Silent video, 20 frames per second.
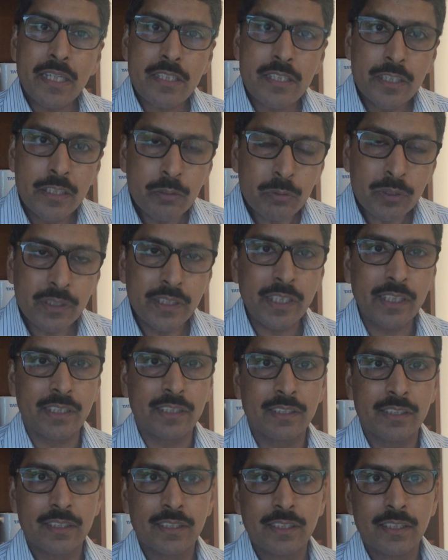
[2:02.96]
makes you
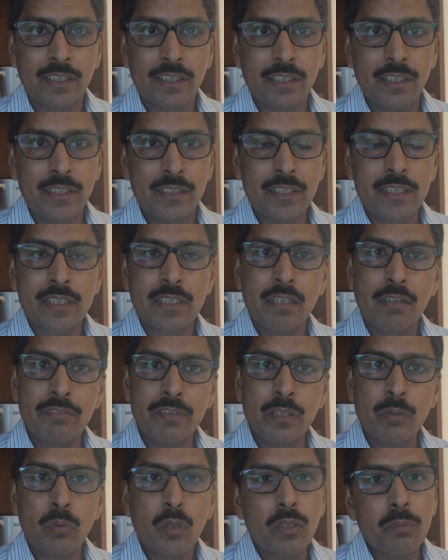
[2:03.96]
tick,
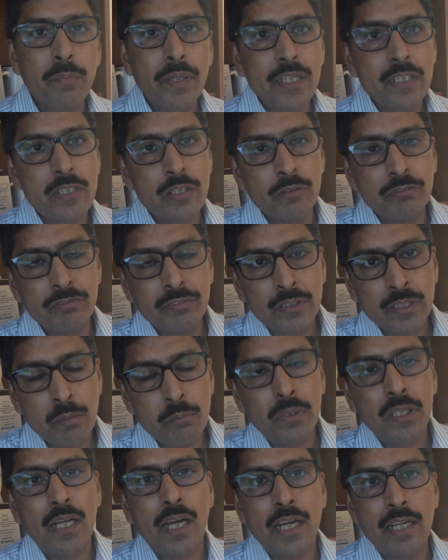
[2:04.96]
discovering what makes you
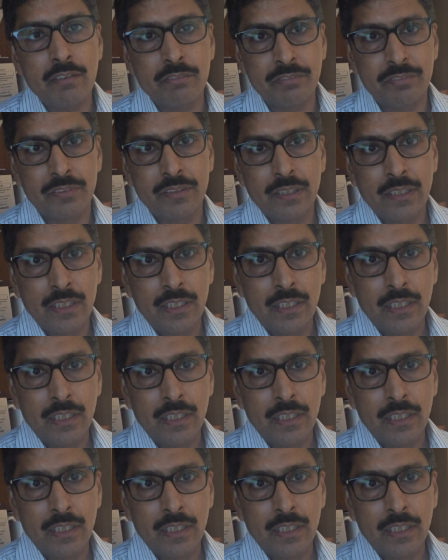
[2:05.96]
come alive,